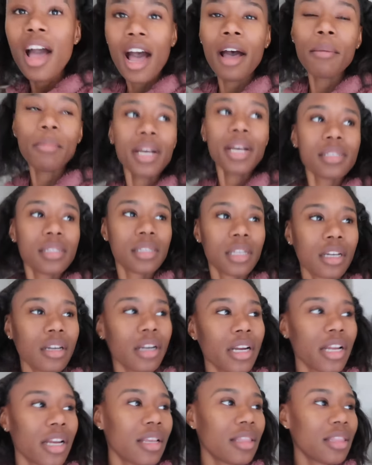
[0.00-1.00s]
I'm not sick or
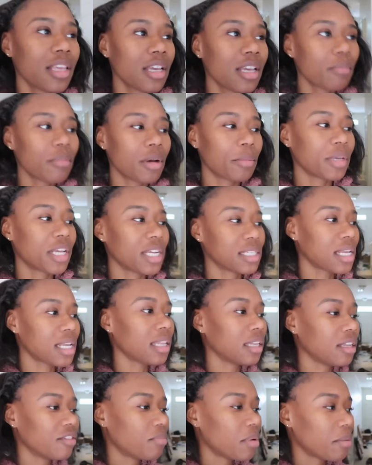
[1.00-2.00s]
anything, but because I
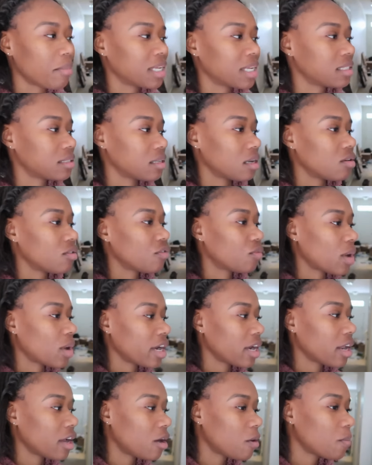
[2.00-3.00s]
live by myself right
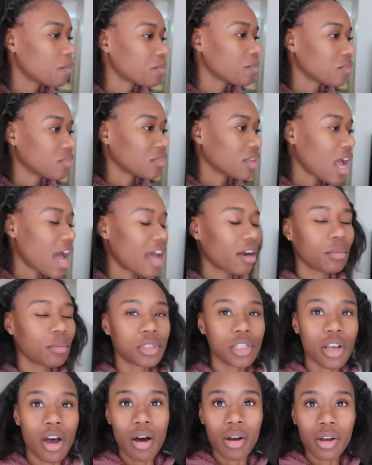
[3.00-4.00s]
now, I don't
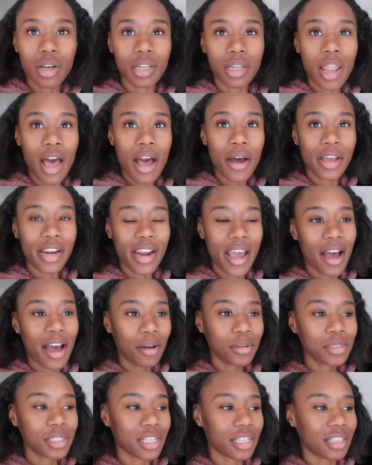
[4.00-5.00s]
talk a lot in the
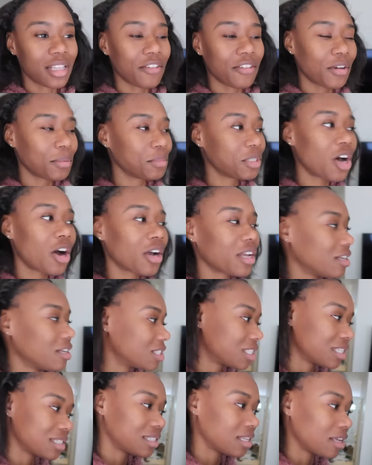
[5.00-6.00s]
house. If I'm talking,
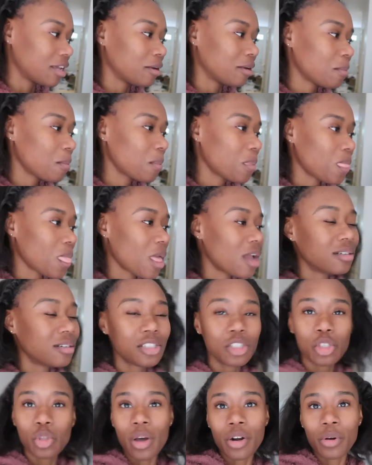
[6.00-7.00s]
it's to Sam,
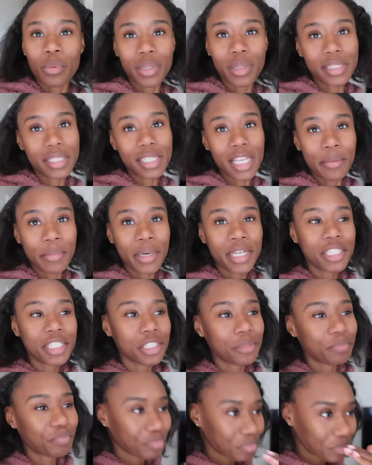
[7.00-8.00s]
so I don't really say
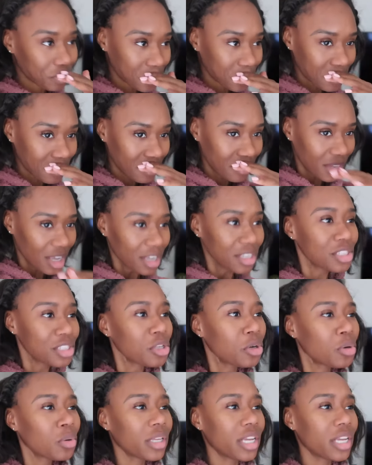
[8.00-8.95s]
much. So